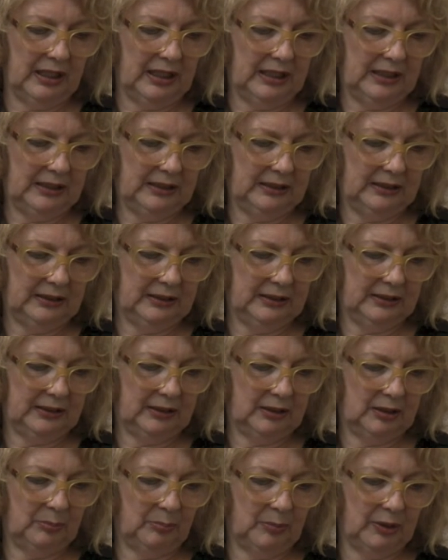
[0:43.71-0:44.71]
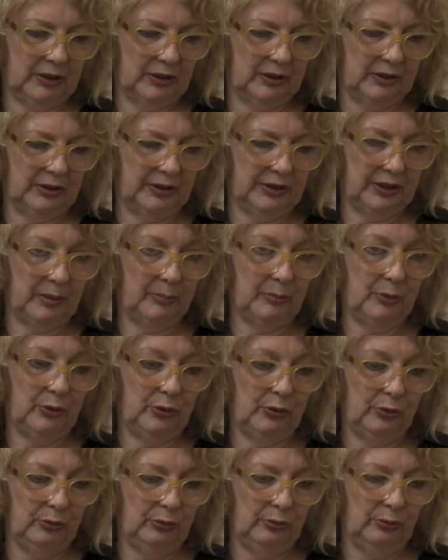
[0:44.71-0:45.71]
artist because I'm
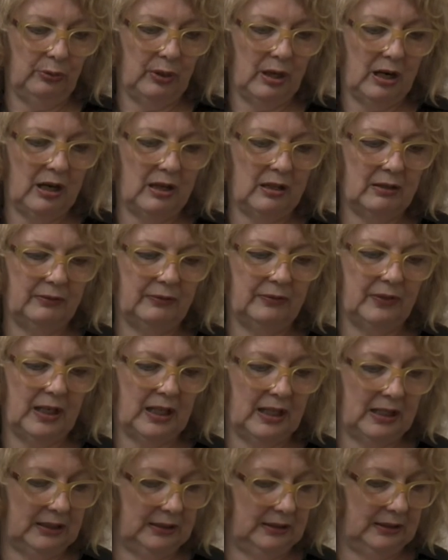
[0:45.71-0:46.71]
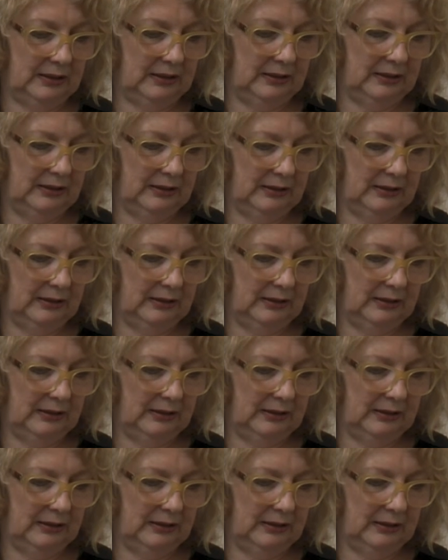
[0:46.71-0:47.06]
too half hearted